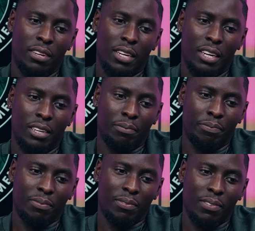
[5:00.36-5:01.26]
yeah,
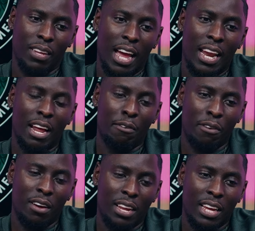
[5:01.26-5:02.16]
and then I
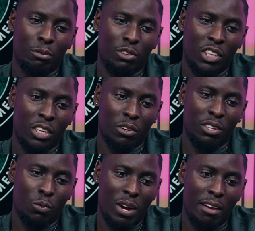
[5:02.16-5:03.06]
found out he was cheating on
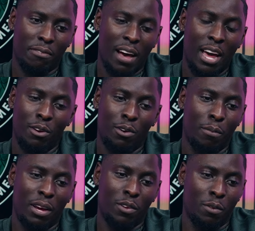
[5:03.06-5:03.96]
his wife. I don't know
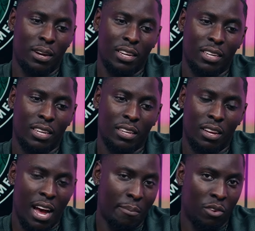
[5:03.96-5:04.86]
about you, man, yeah.
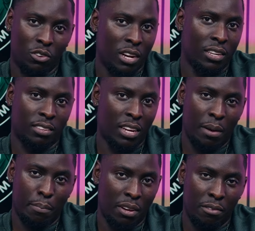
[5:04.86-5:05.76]
I'm not trying to say
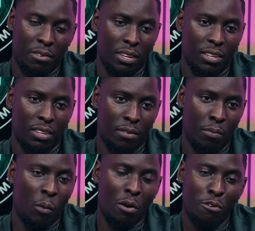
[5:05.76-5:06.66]
I'm perfect,
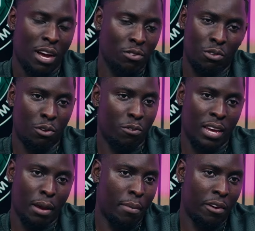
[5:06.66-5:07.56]
but one thing I do know, if I
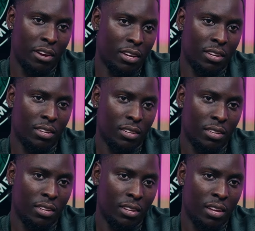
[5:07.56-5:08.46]
get married,
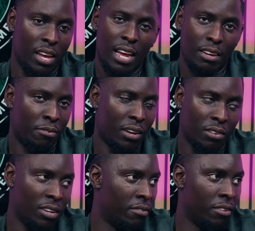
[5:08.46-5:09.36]
I like to think I'll
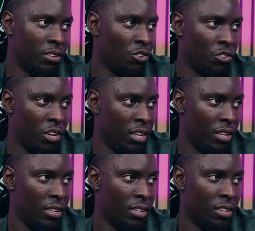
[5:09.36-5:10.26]
never stray.
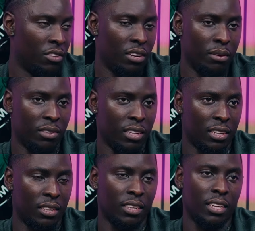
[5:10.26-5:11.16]
Do you know what I'm
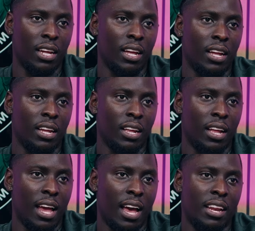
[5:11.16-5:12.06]
saying?
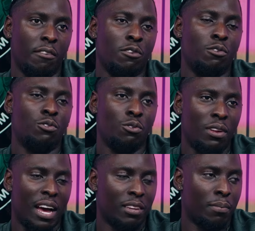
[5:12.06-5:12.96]
And if you do
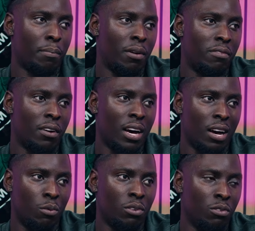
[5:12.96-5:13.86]
that as my brother, I
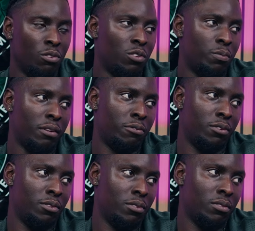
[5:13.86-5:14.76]
would lose respect for you.